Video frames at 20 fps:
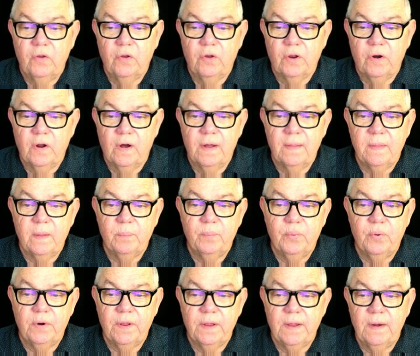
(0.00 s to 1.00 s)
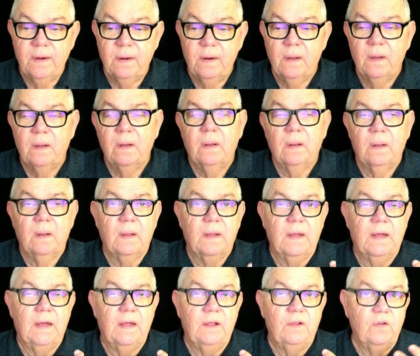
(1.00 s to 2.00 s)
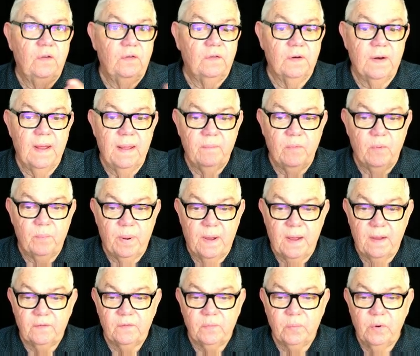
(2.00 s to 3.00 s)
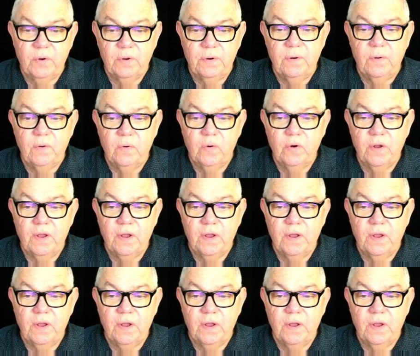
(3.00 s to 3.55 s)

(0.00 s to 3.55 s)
You can either put in username and password,